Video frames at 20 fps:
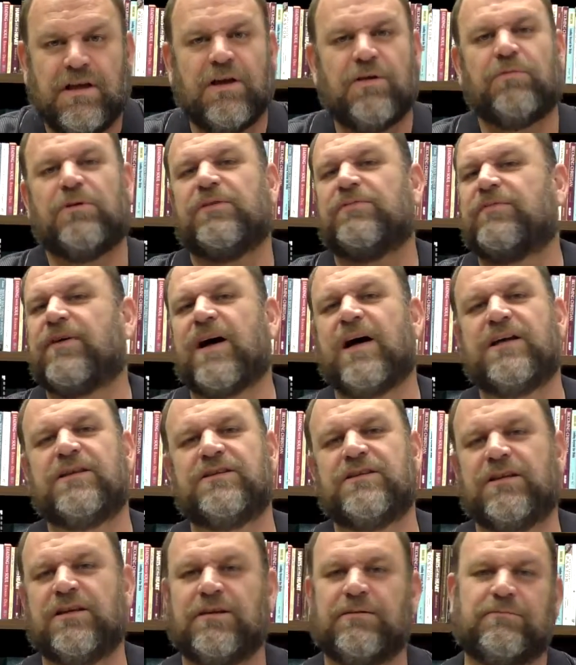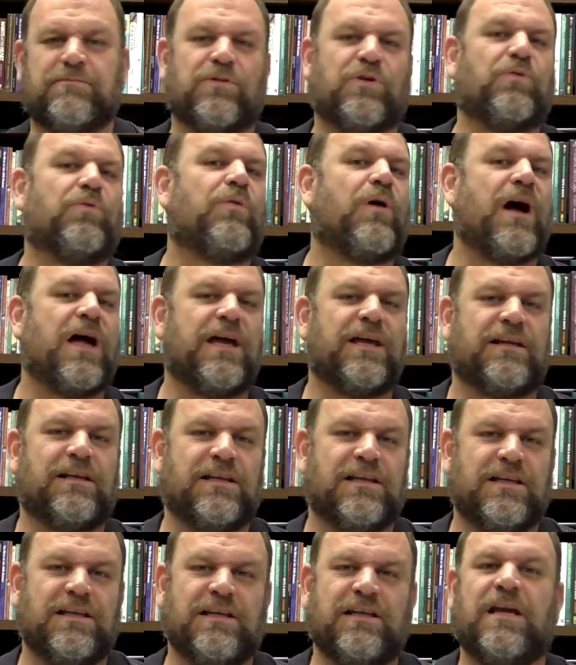We find him
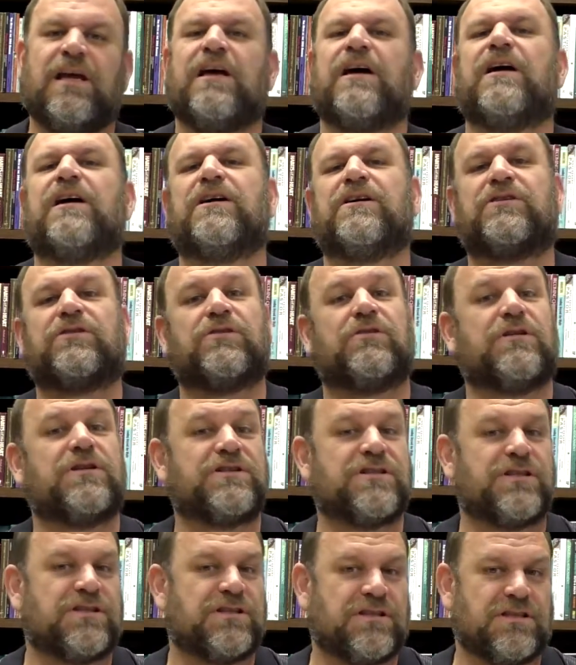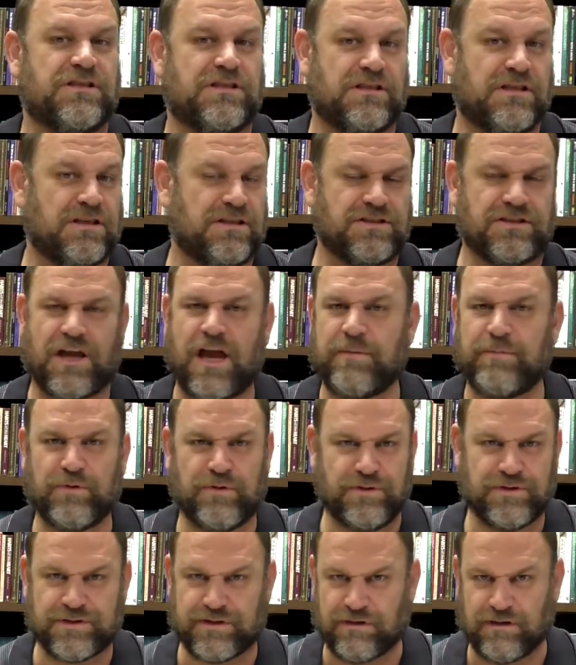quietly encouraging the
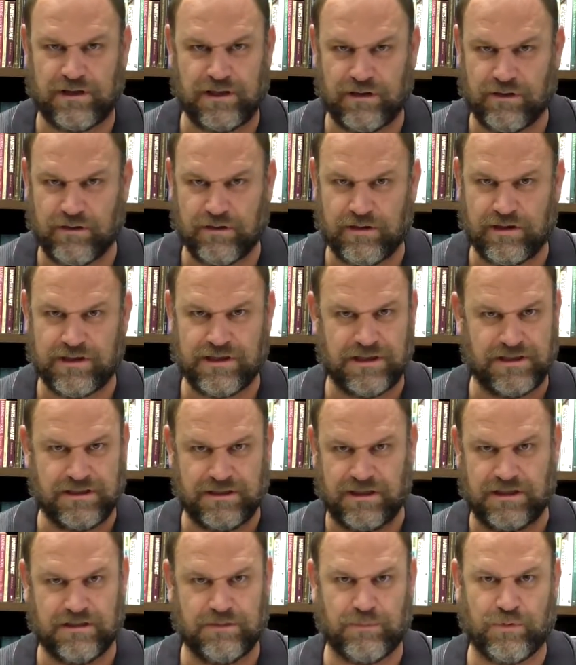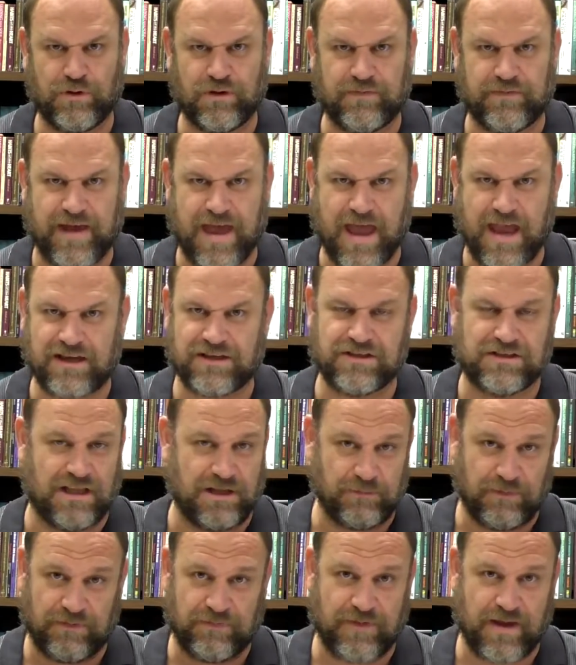disciples early on in the book of Acts, and
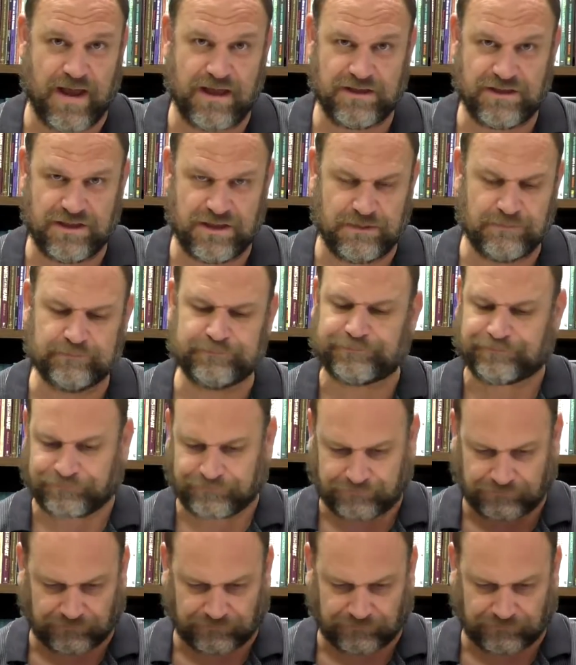then we find him